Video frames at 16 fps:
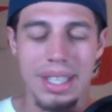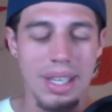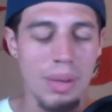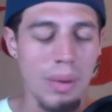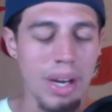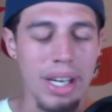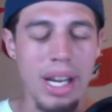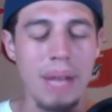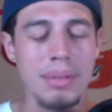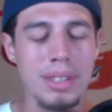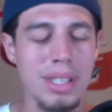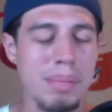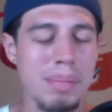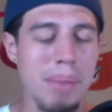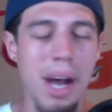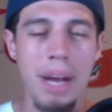when it comes
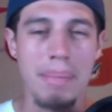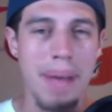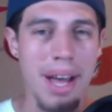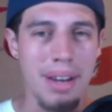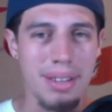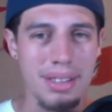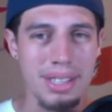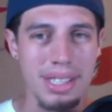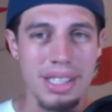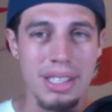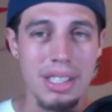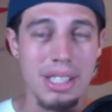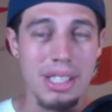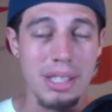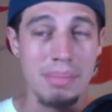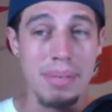to puck battles, it's
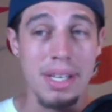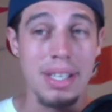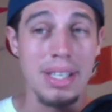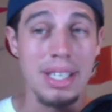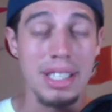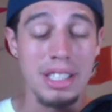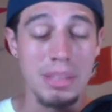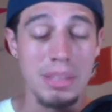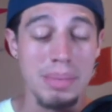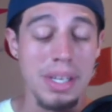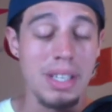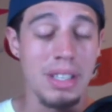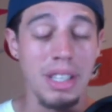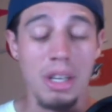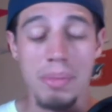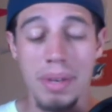just been it's been a
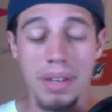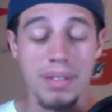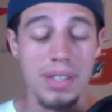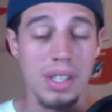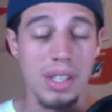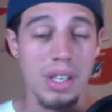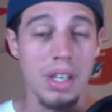little bit of a